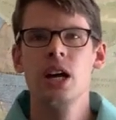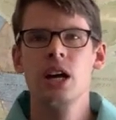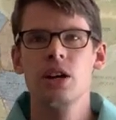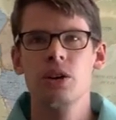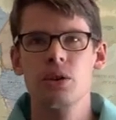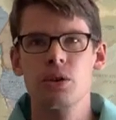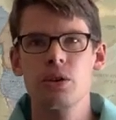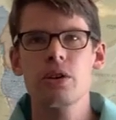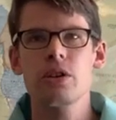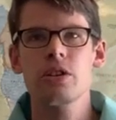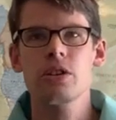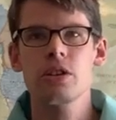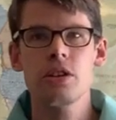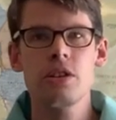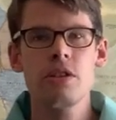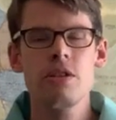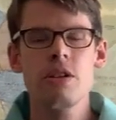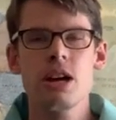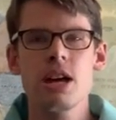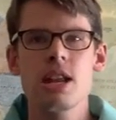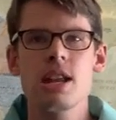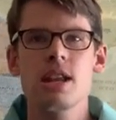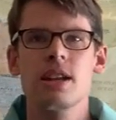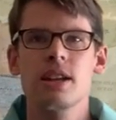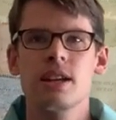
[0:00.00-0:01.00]
in order to do
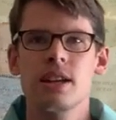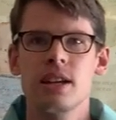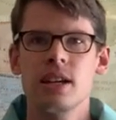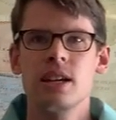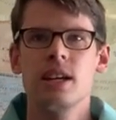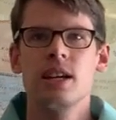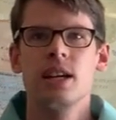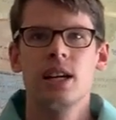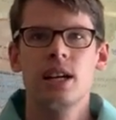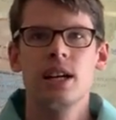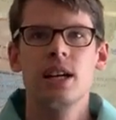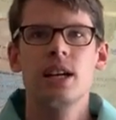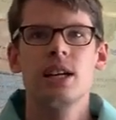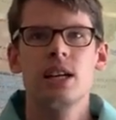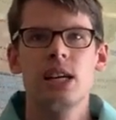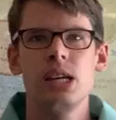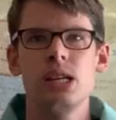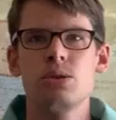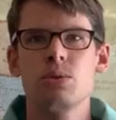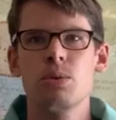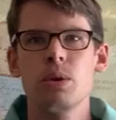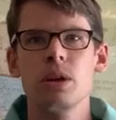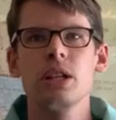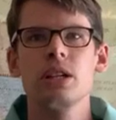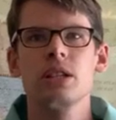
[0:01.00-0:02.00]
it,
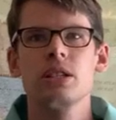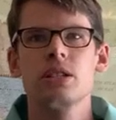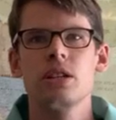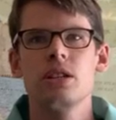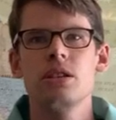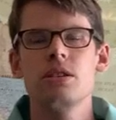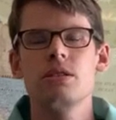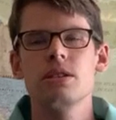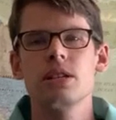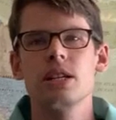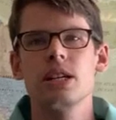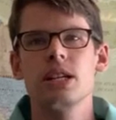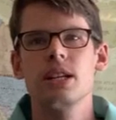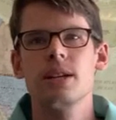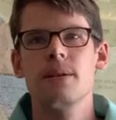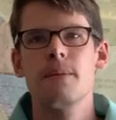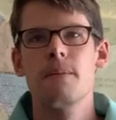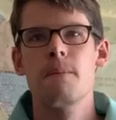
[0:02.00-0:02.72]
he's willing to do it.